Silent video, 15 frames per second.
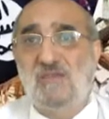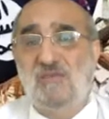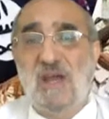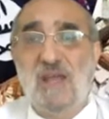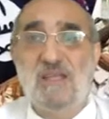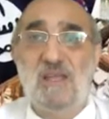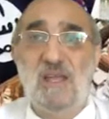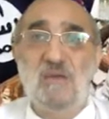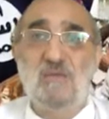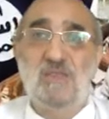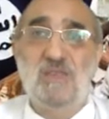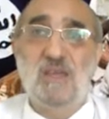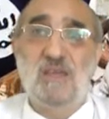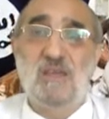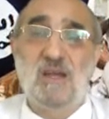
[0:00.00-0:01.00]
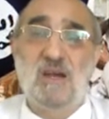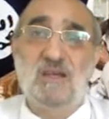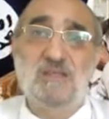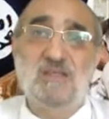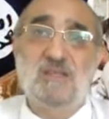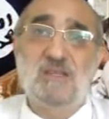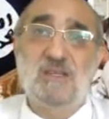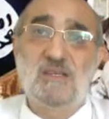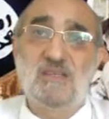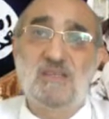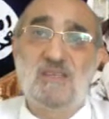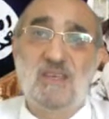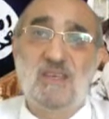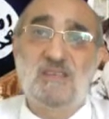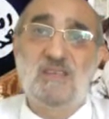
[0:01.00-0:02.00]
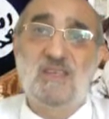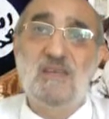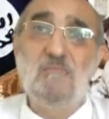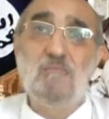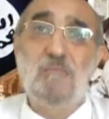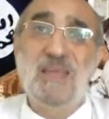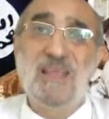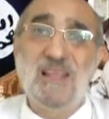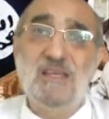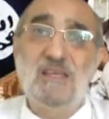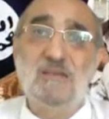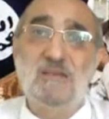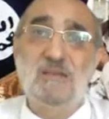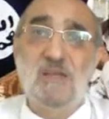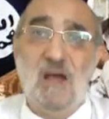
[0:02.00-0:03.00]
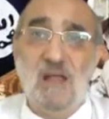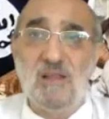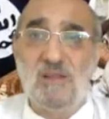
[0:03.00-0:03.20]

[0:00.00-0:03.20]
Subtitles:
right now they got $16 billion